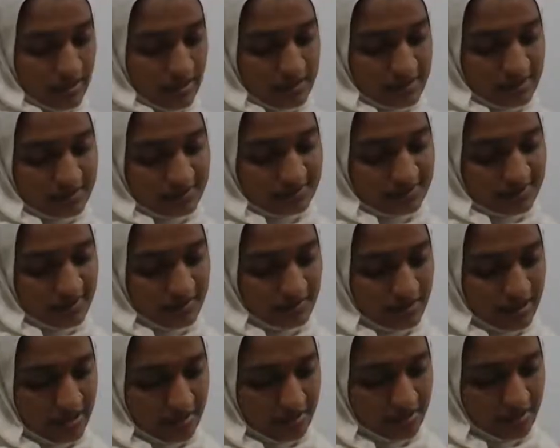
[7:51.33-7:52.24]
That is
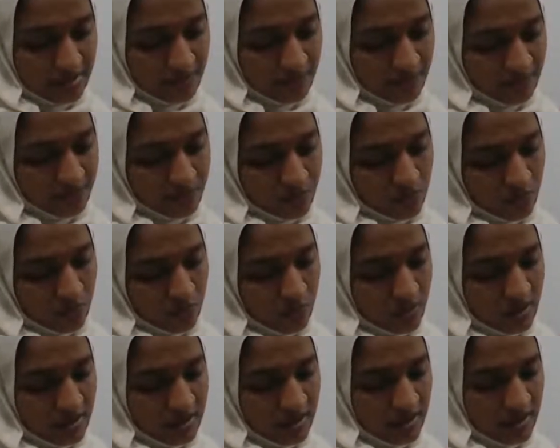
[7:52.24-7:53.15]
named as the
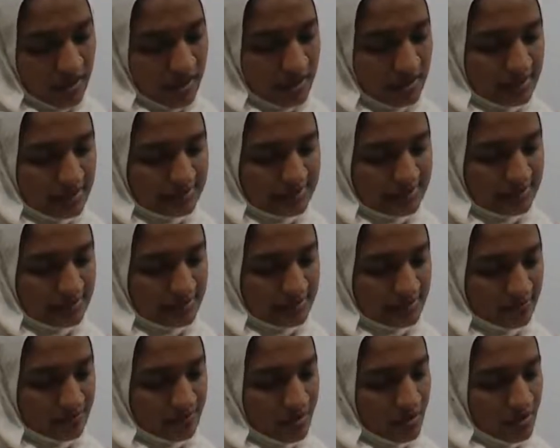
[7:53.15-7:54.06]
water
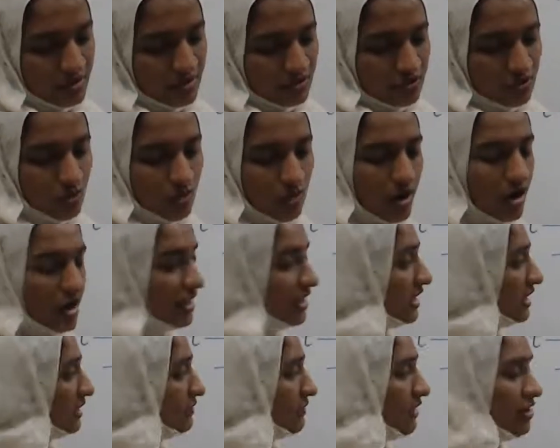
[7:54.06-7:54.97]
hyacinth. So what
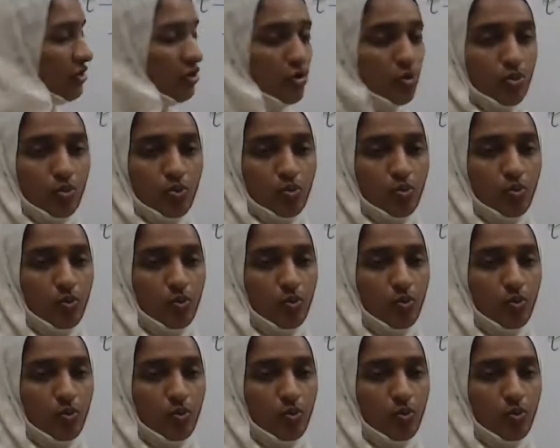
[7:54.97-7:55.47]
it will do?